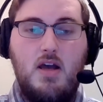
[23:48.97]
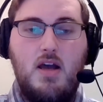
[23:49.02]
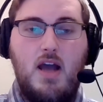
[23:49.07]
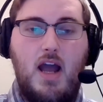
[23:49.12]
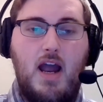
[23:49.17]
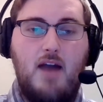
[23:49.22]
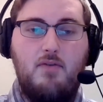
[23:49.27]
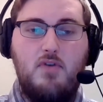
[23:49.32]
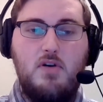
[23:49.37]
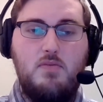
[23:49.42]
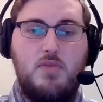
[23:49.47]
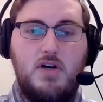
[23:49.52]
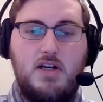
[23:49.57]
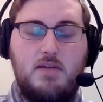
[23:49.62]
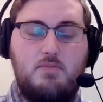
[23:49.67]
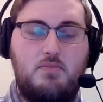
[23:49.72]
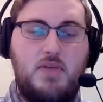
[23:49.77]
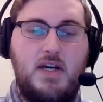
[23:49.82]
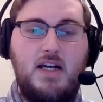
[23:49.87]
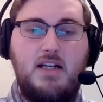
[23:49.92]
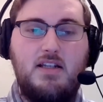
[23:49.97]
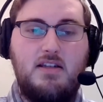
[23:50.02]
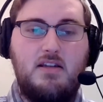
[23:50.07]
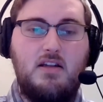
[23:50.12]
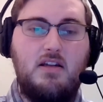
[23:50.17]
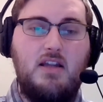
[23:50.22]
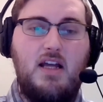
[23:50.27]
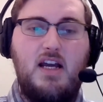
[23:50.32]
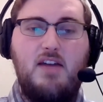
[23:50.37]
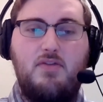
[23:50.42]
Everybody picks the
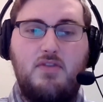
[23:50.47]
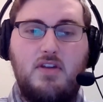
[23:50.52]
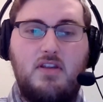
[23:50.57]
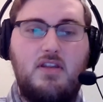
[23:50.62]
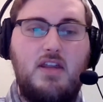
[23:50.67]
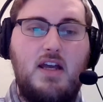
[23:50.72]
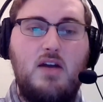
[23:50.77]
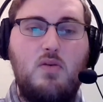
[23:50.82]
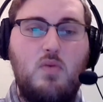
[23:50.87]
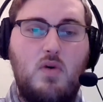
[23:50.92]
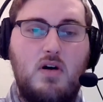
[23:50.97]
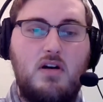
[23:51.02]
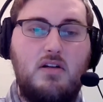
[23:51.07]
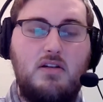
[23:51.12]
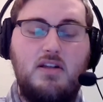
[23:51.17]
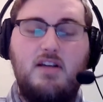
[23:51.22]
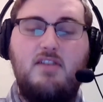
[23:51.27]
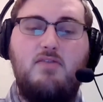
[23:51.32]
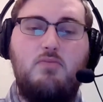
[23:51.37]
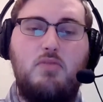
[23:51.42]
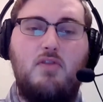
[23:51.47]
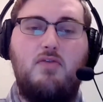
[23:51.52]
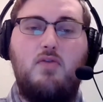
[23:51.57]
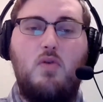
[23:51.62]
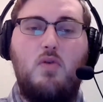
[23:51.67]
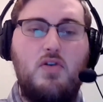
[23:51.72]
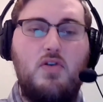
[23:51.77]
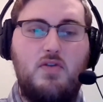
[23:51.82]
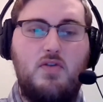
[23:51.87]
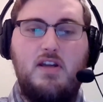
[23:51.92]
life that they want to live before
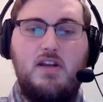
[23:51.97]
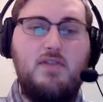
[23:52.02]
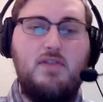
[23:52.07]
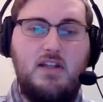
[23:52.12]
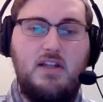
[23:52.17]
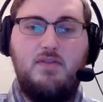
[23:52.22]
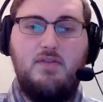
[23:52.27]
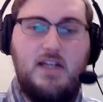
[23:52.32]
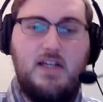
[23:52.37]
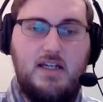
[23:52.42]
they're even living it.